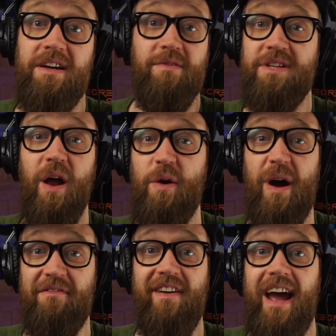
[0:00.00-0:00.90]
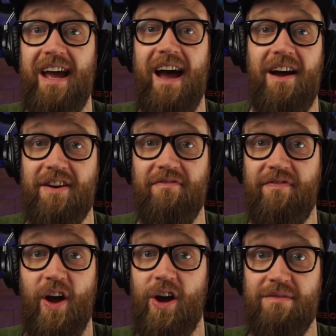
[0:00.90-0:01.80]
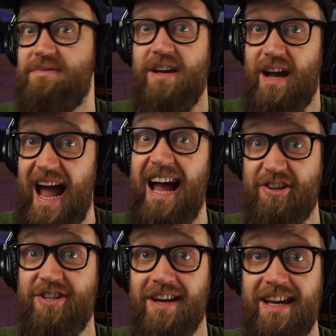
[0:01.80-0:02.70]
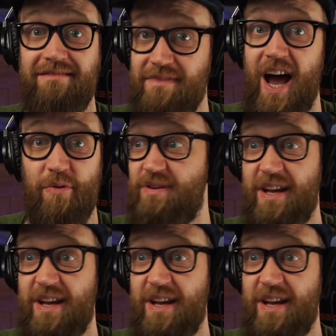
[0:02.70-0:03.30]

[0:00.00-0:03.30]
It was only when VAR confirmed that actually, no,